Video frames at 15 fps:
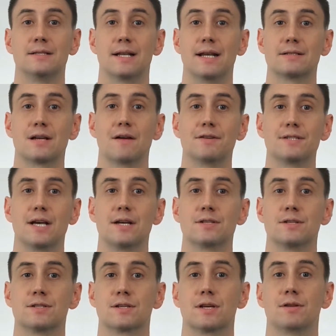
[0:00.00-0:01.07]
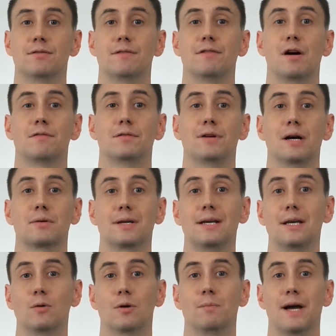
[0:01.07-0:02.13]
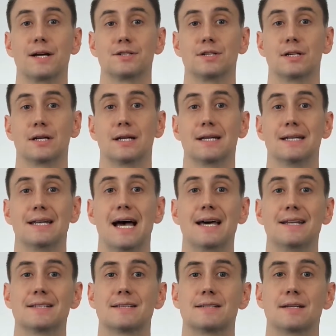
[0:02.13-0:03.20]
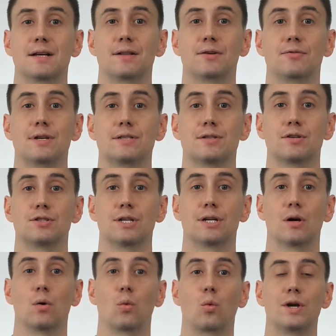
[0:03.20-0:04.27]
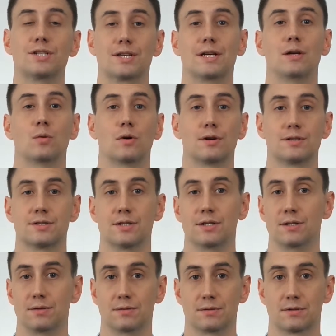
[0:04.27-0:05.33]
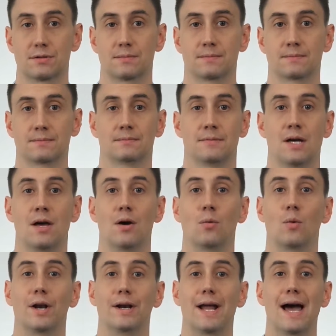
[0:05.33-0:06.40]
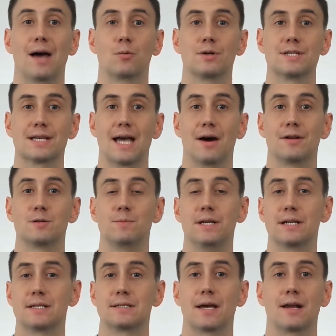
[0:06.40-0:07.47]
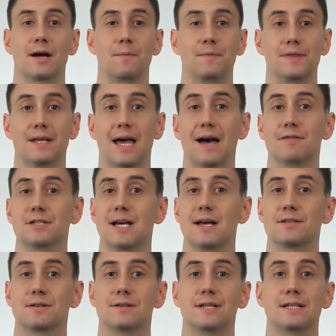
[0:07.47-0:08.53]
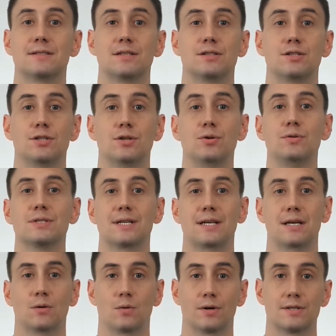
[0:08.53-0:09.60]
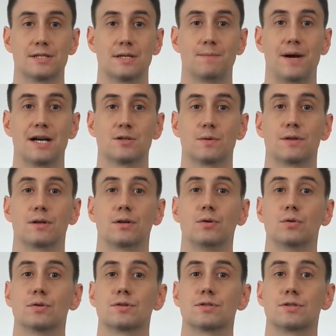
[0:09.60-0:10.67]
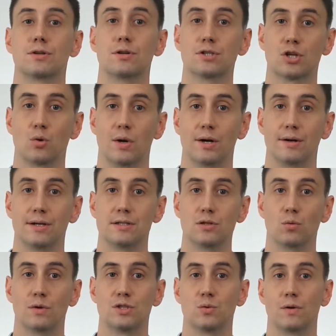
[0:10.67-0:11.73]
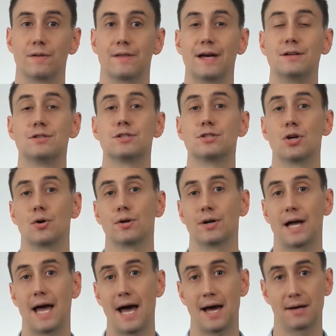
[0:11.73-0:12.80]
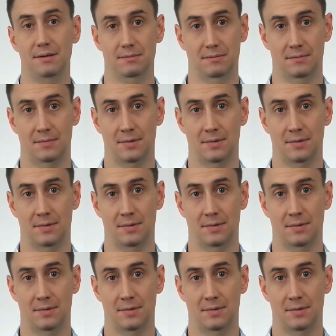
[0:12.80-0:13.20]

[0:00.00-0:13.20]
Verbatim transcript: Today's conversation is going to revolve around keyword matching, not necessarily researching which keywords to use. When an AdWords account is being set up, the advertiser needs to choose keywords to match with Google search queries, which will then show your ad.